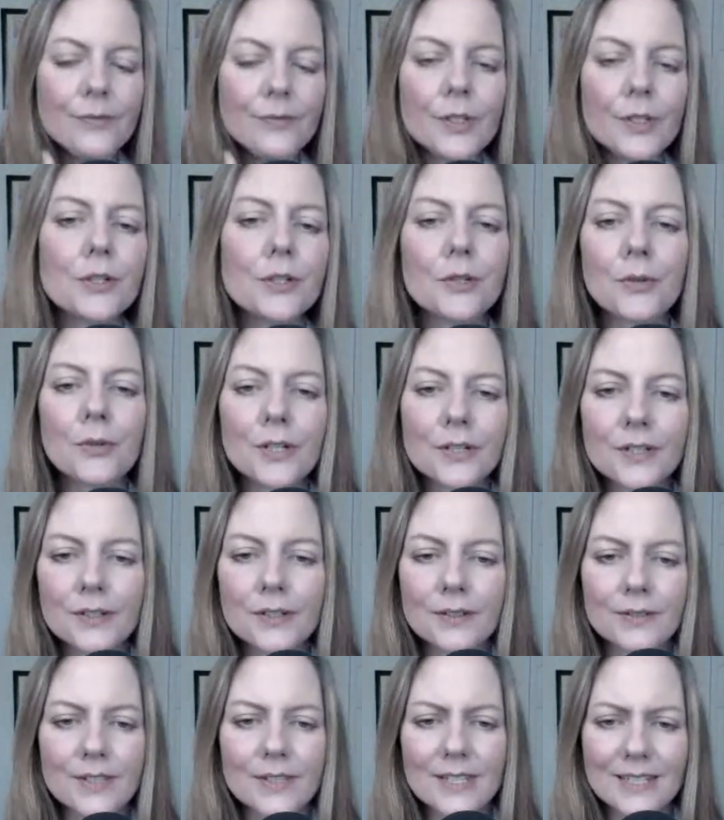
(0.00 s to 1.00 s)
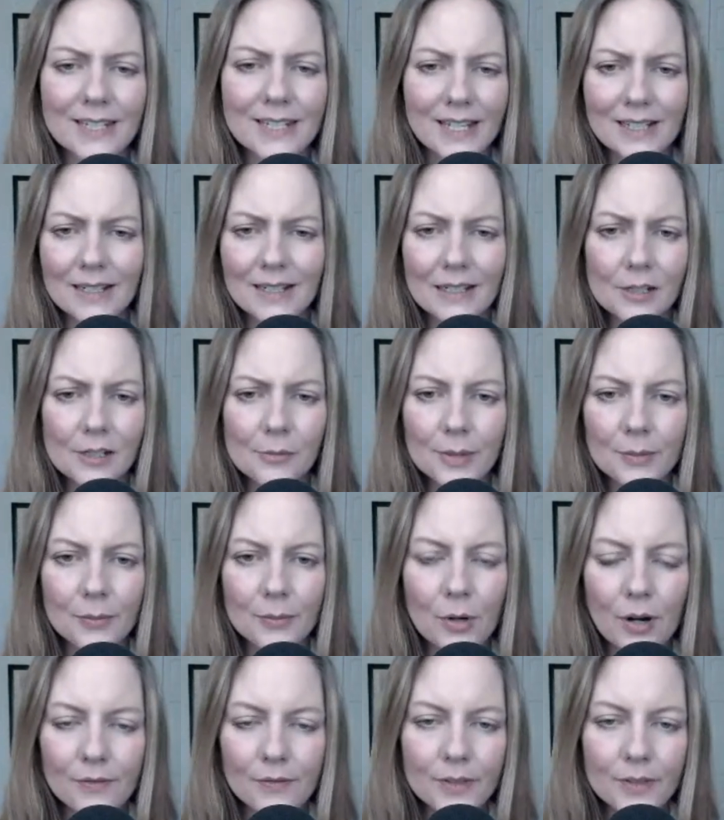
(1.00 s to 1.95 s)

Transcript: to understand a little bit more of